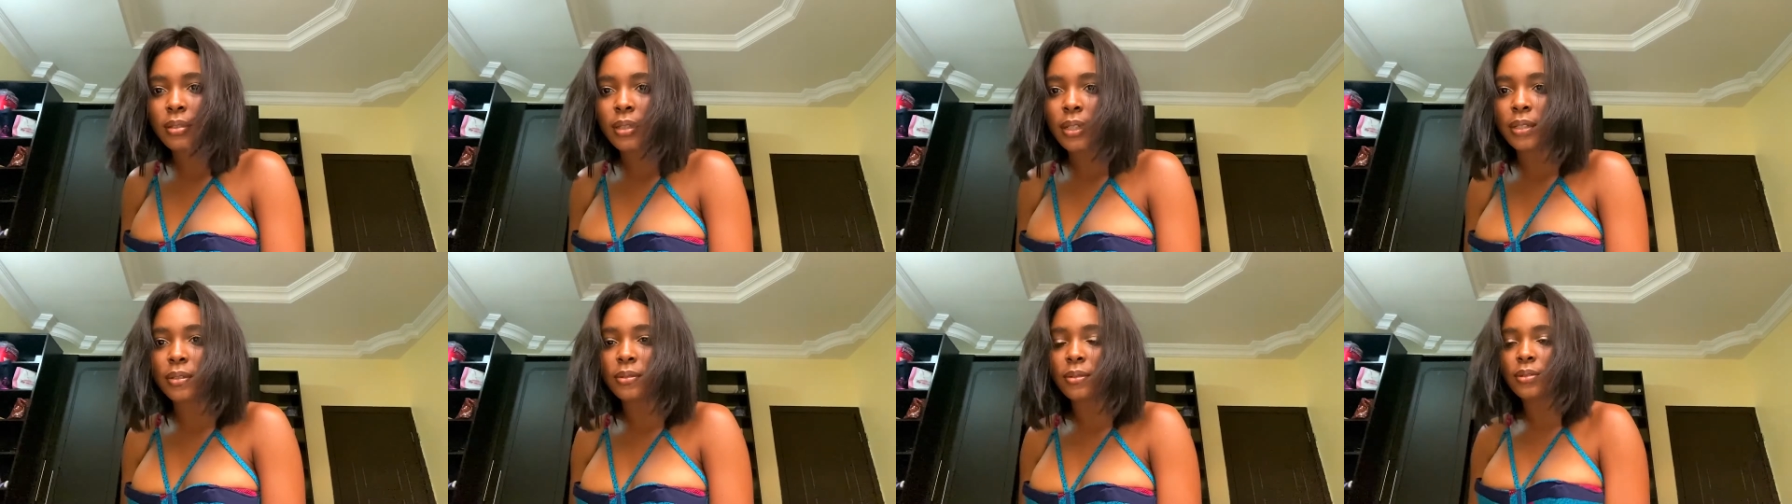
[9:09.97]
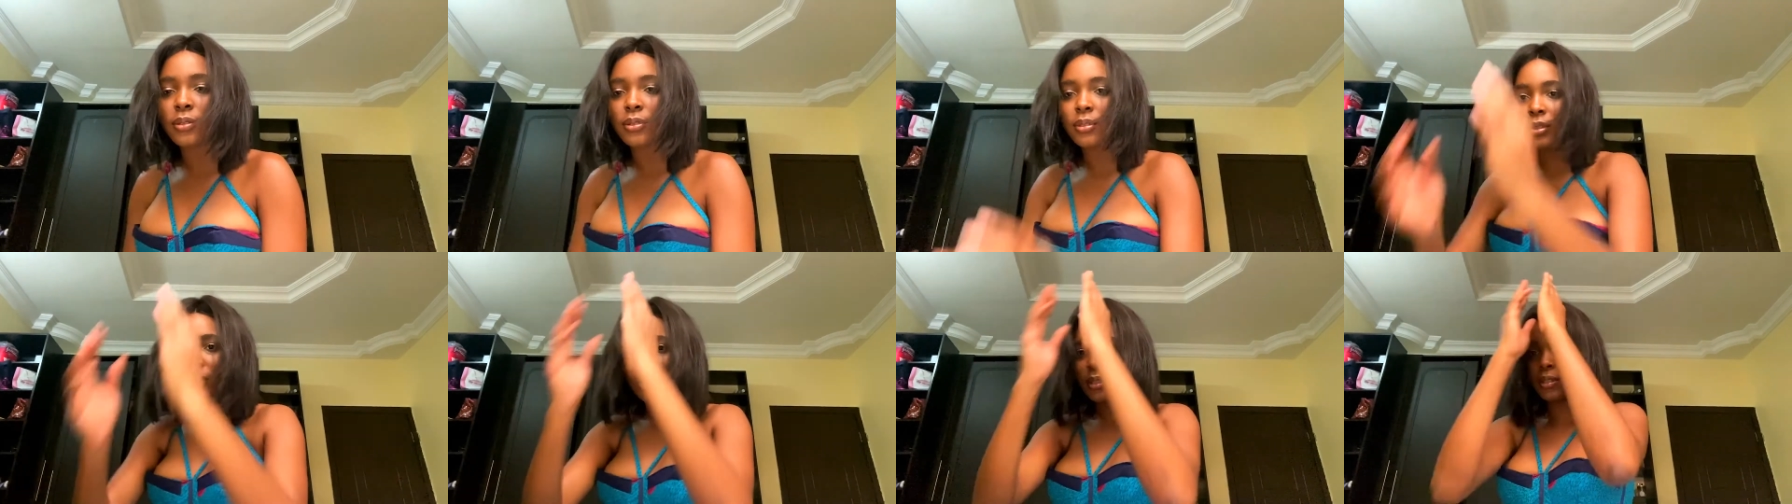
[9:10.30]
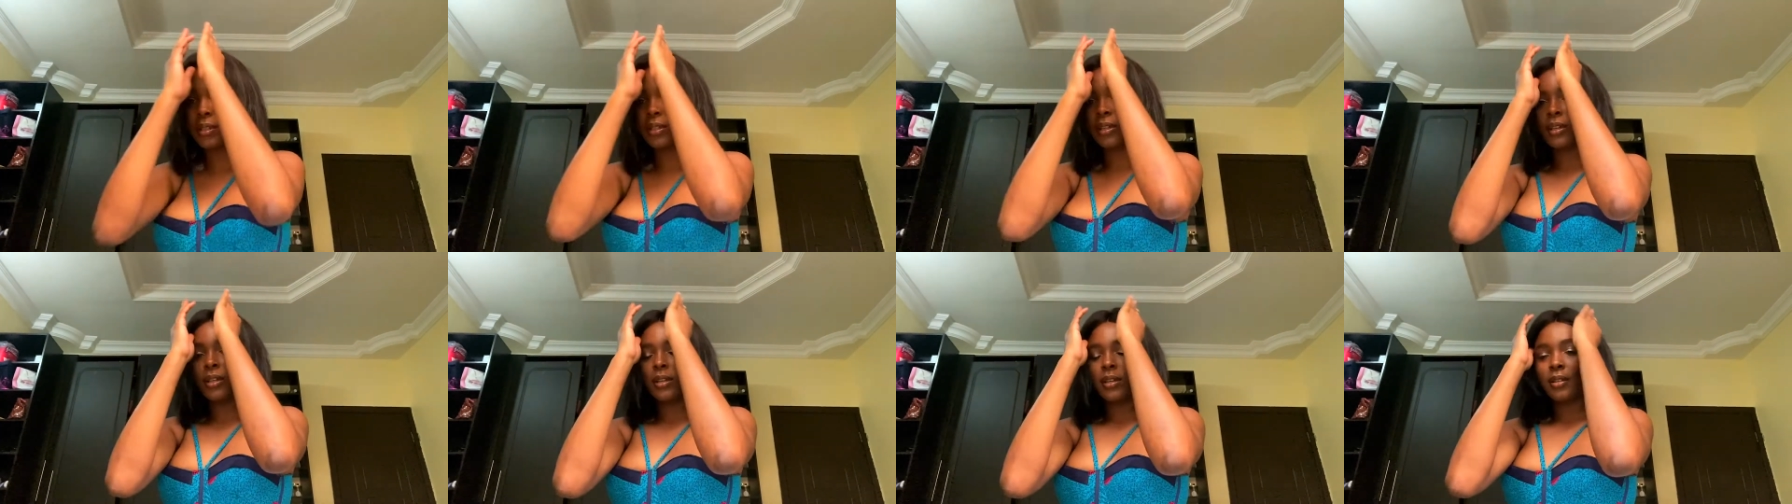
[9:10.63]
guys what do you
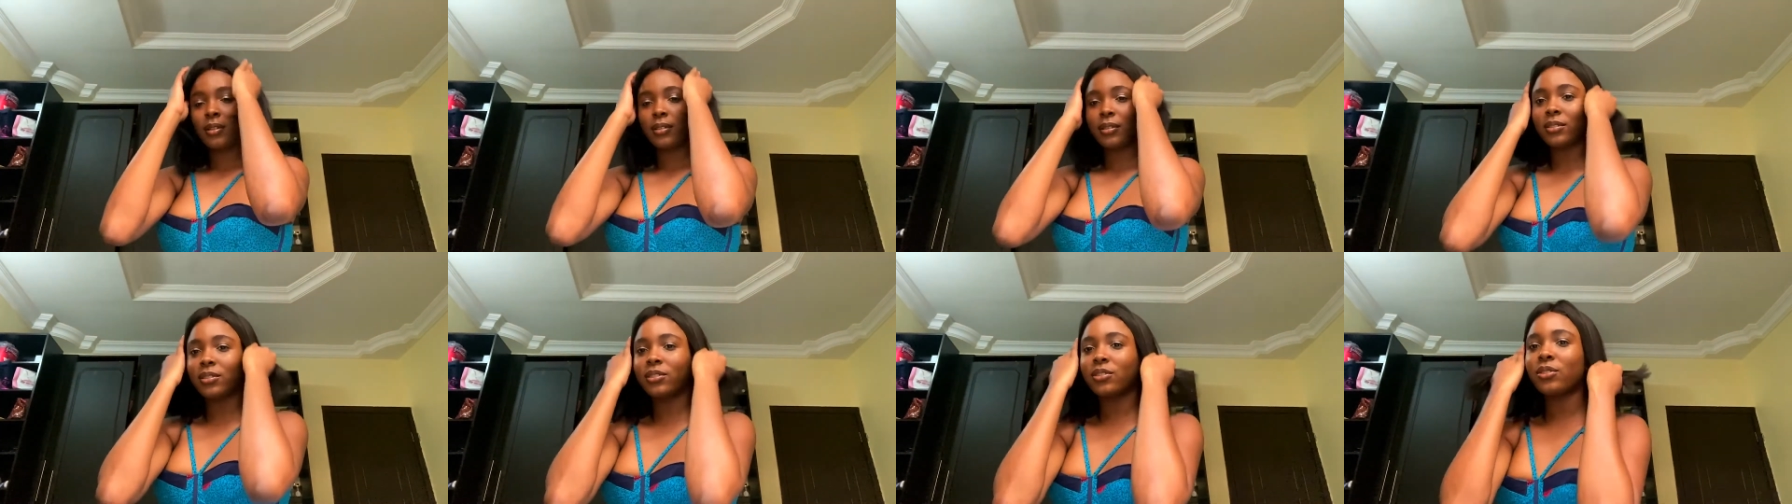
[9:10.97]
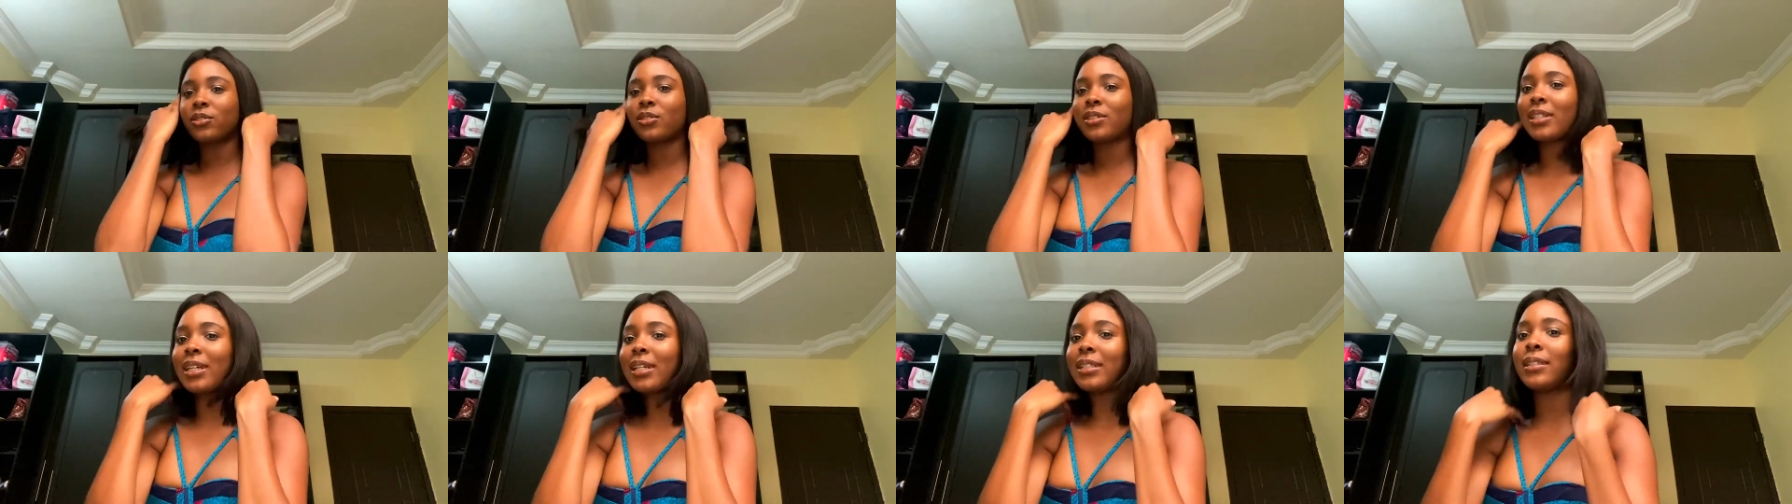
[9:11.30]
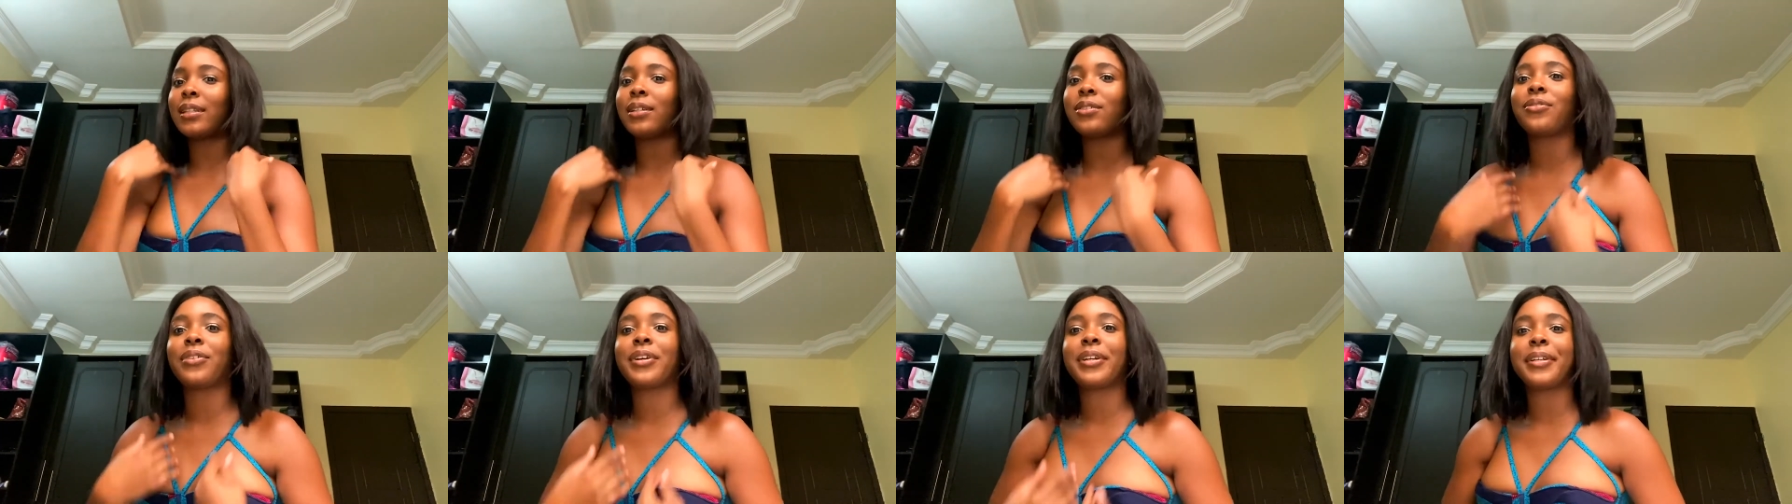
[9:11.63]
think it's so
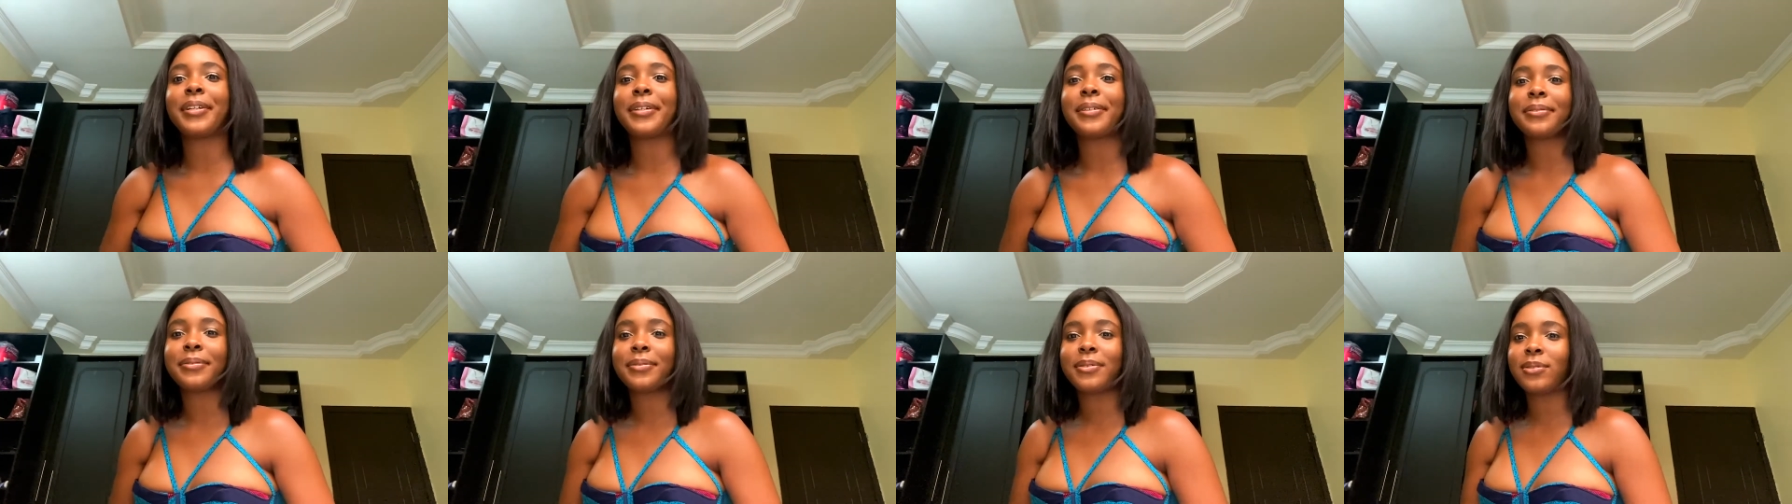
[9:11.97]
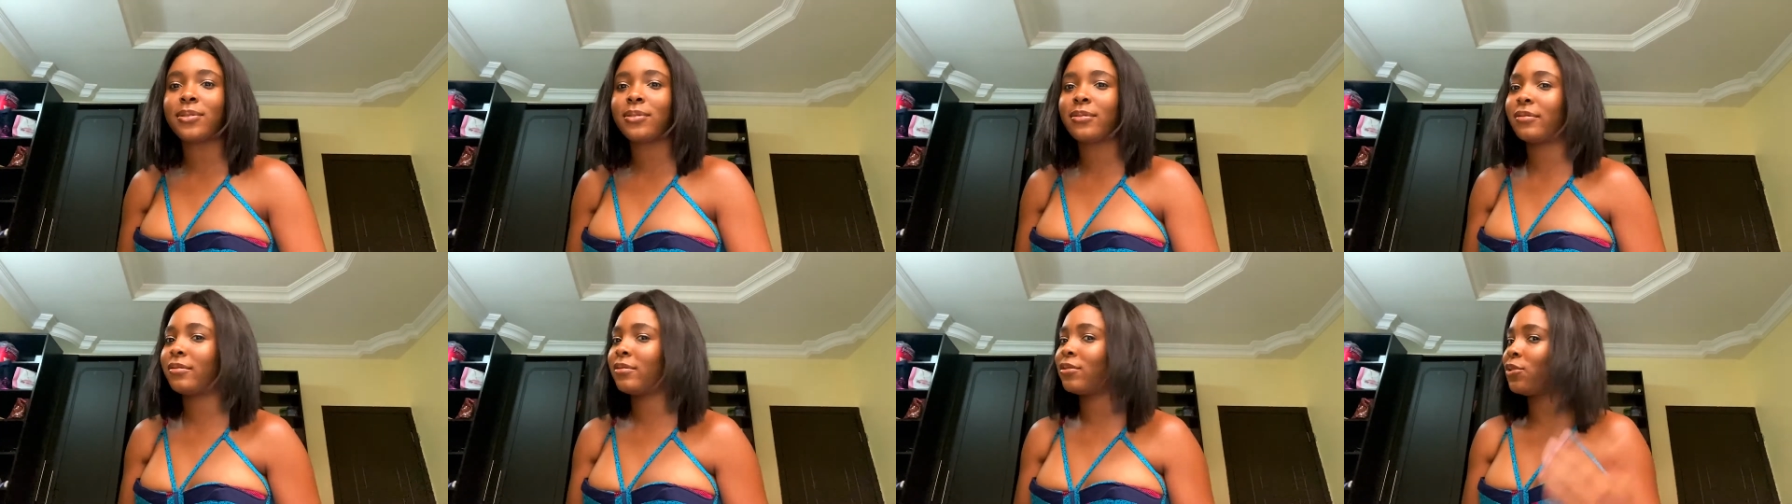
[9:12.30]
scattered right now so